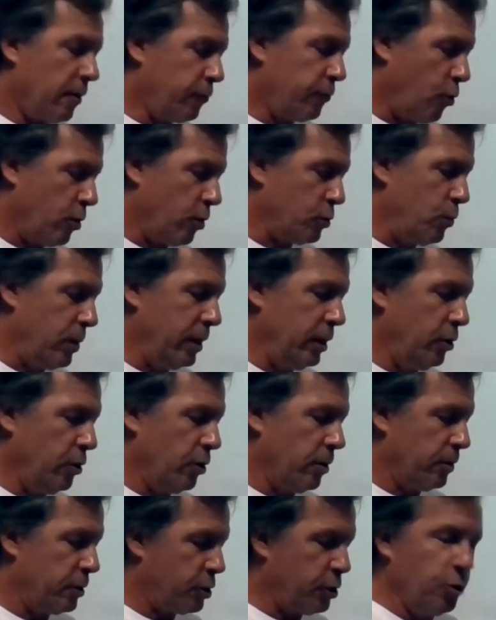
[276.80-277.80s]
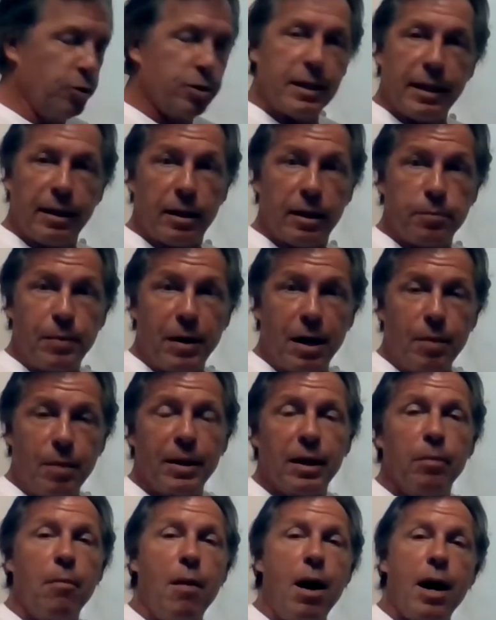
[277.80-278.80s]
of course, when you're choosing an
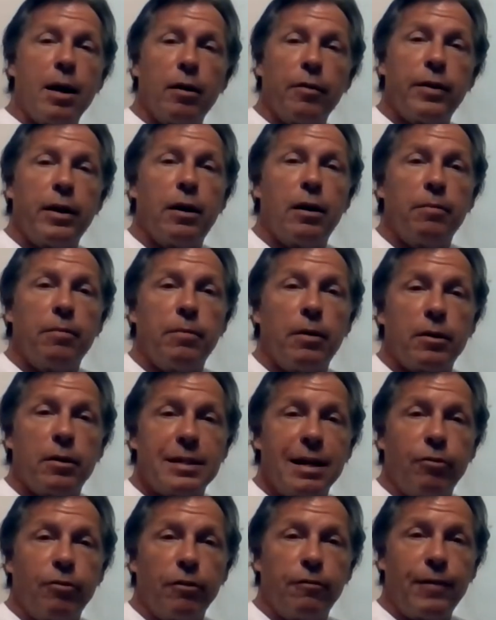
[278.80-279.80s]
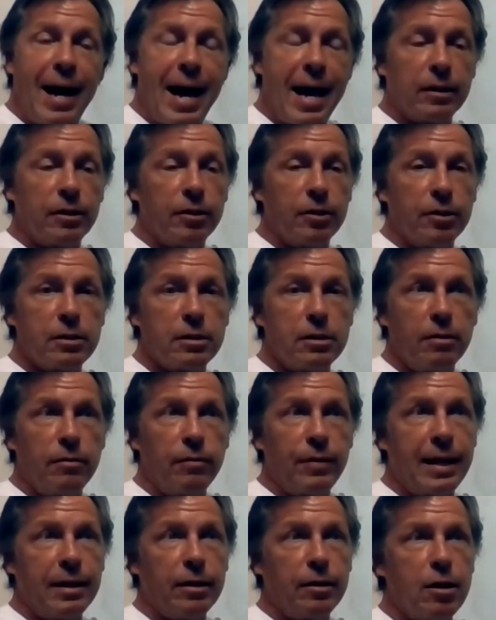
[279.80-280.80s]
experimental model, there are several factors
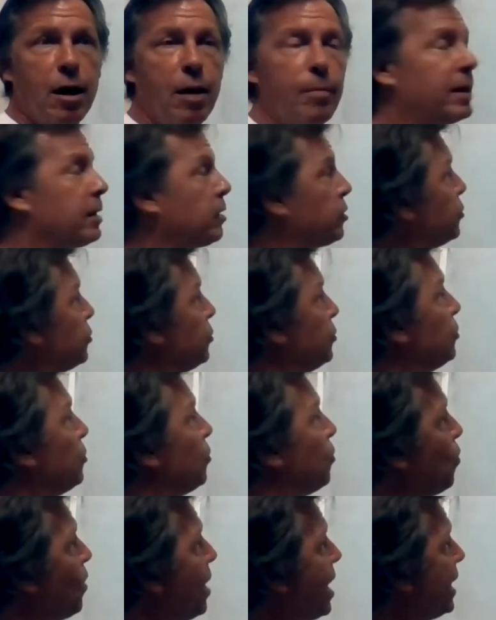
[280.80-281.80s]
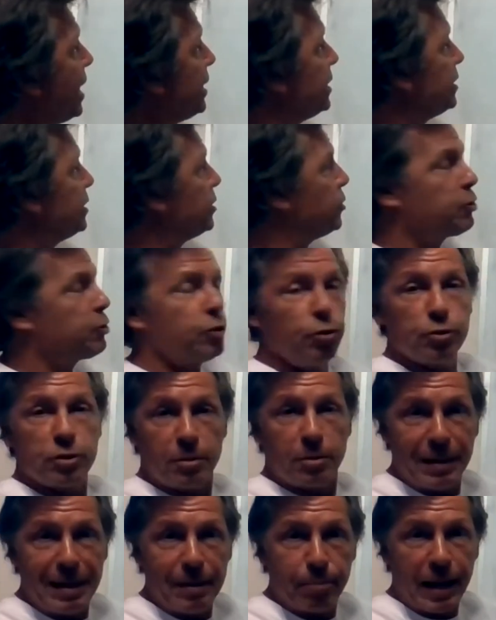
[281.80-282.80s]
that come into why did you choose
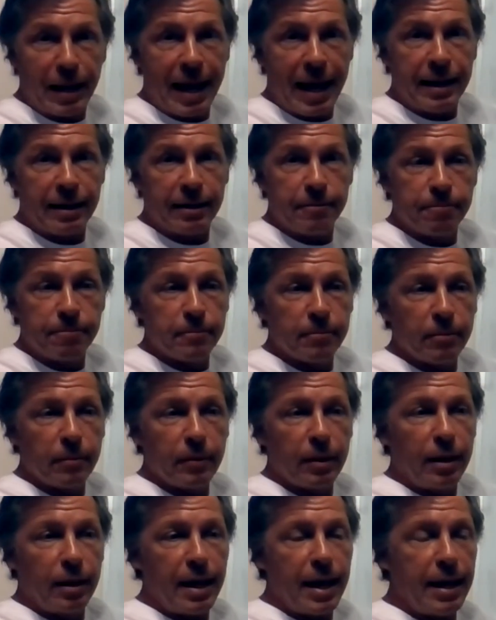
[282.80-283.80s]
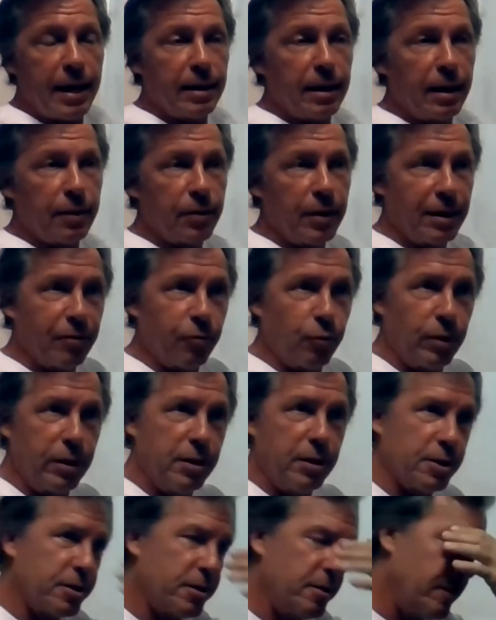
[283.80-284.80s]
the pea plant? And I think if we
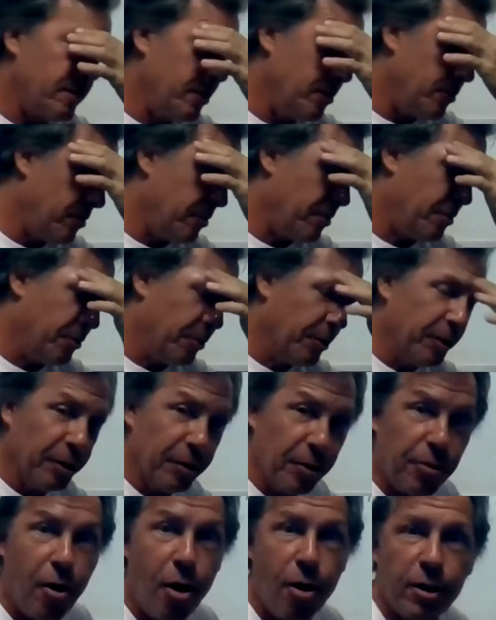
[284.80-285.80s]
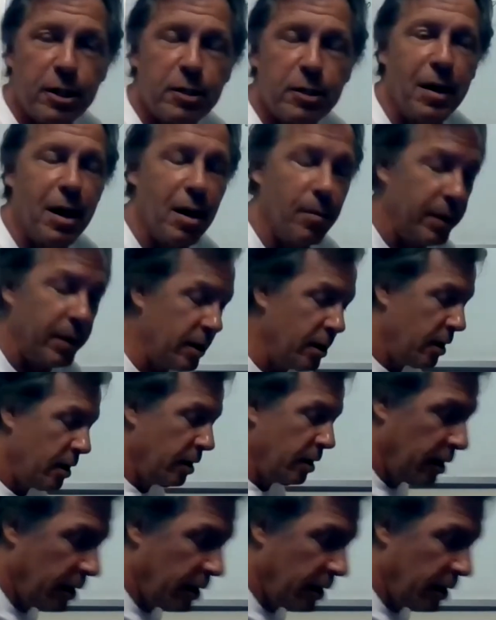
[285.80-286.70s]
just thought experiment,